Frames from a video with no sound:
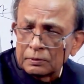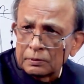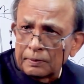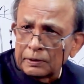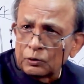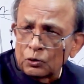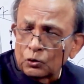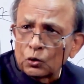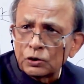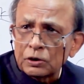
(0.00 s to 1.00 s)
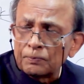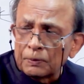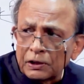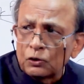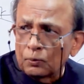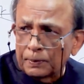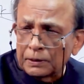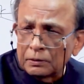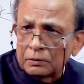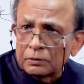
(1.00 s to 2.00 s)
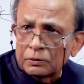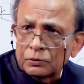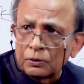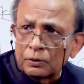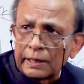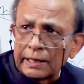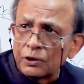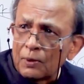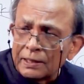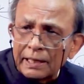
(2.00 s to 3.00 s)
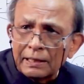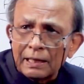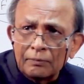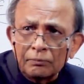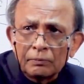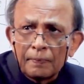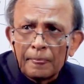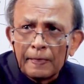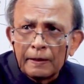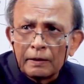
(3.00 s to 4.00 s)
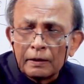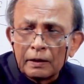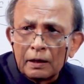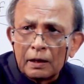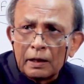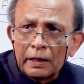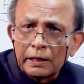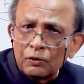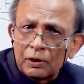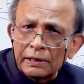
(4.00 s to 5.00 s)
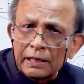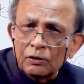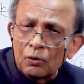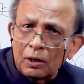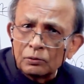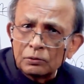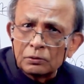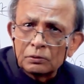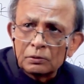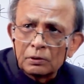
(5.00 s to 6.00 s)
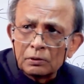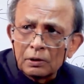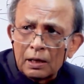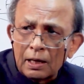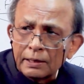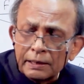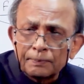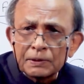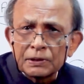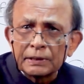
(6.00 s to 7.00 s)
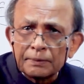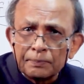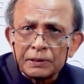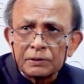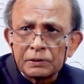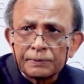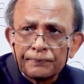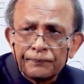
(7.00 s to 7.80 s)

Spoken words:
Well, your door is completely open. So anyone can come, anyone can go out. 100% that means.